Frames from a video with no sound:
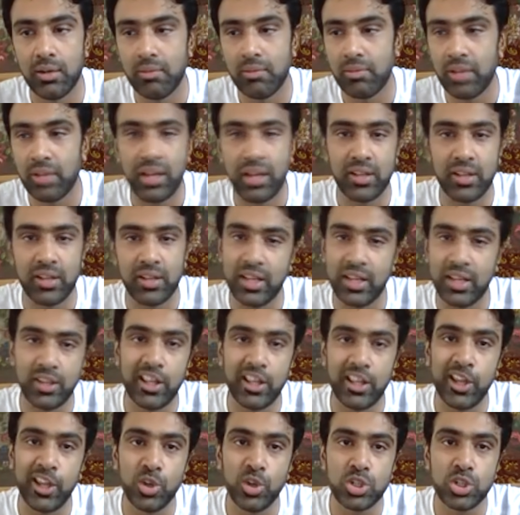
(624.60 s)
there
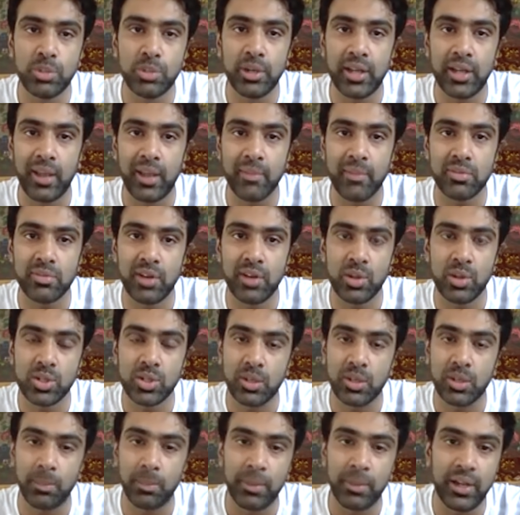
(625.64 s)
used to be times when I was
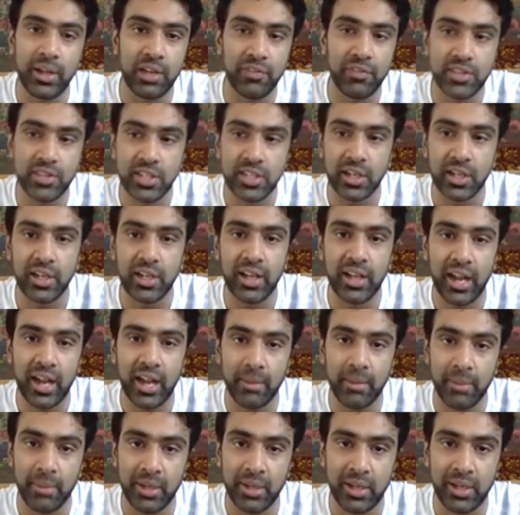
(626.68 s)
completely physically and
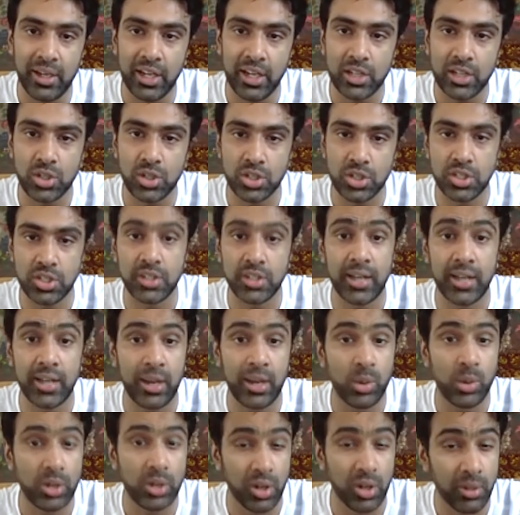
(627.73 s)
mentally exhausted that I
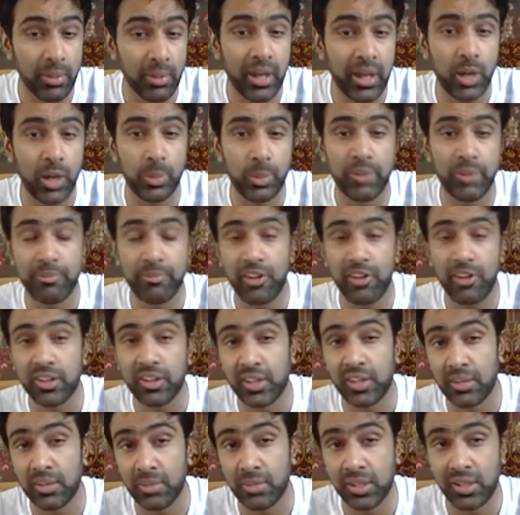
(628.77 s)
would turn back on my father
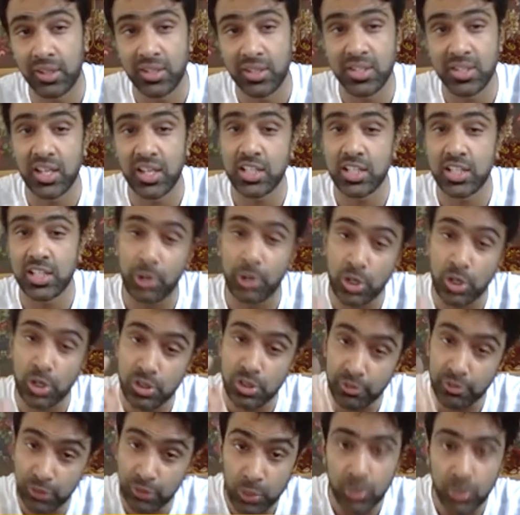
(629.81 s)
and mother and say, it's because
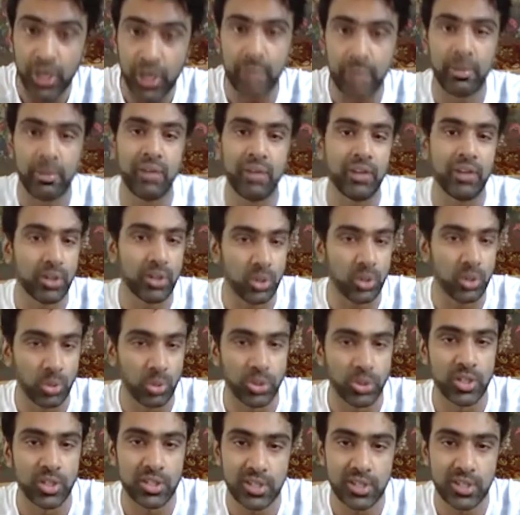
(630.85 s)
of you that I'm having to do this.